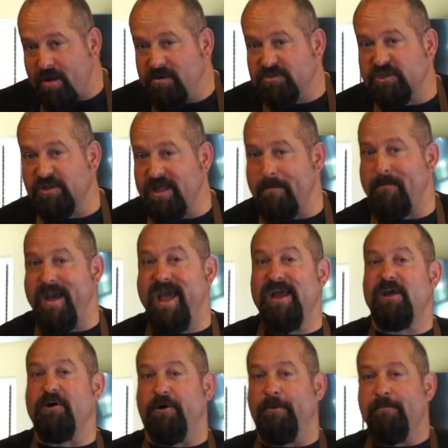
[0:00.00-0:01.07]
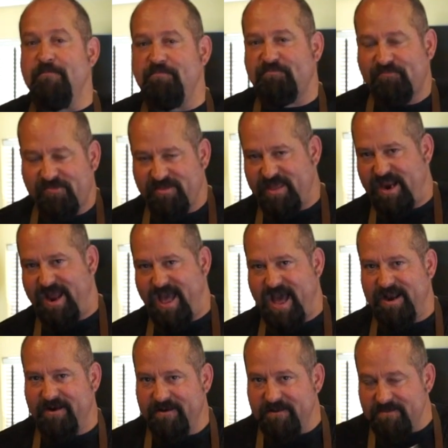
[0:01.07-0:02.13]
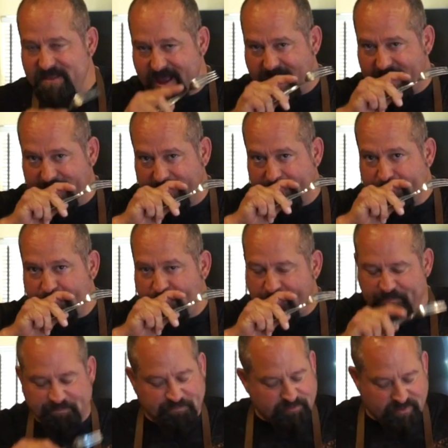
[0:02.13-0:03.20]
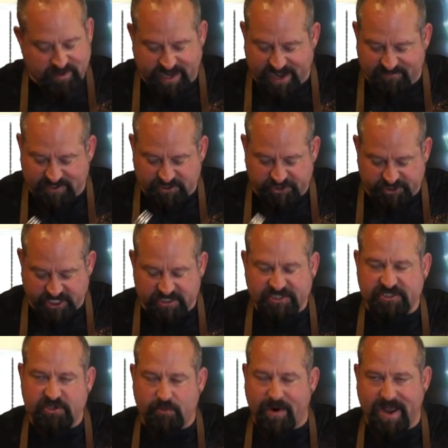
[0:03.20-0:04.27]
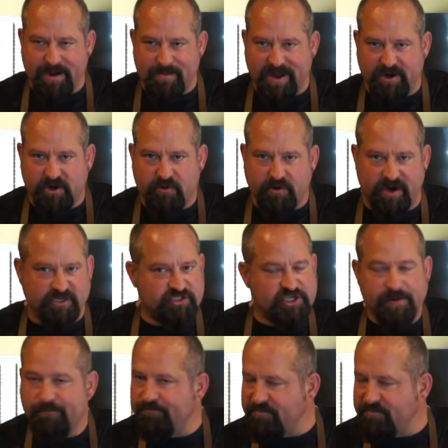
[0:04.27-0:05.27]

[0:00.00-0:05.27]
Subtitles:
So that panko that I added in the end gave it just the right amount of crunch.